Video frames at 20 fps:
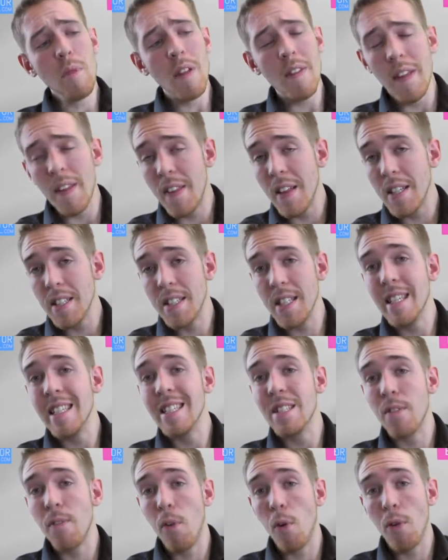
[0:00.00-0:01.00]
That this
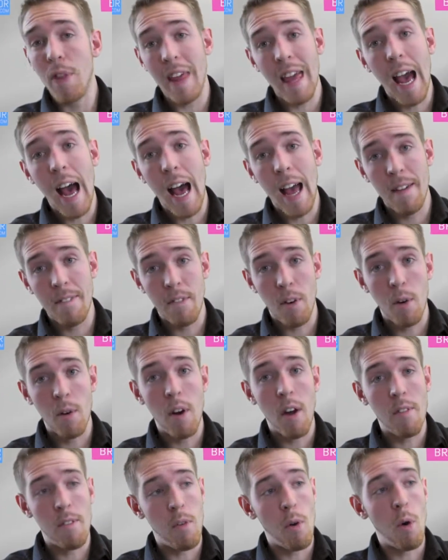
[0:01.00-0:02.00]
is for the
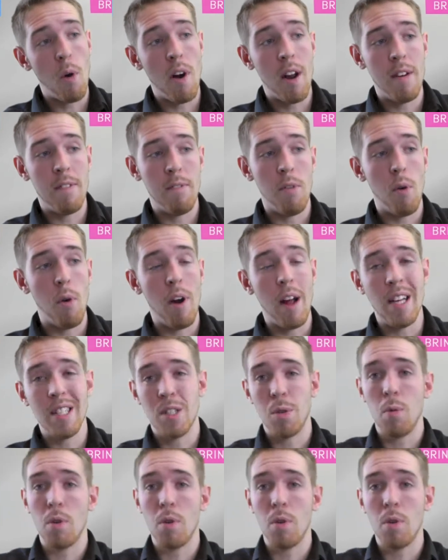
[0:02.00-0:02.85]
iPhone 4 and 4S.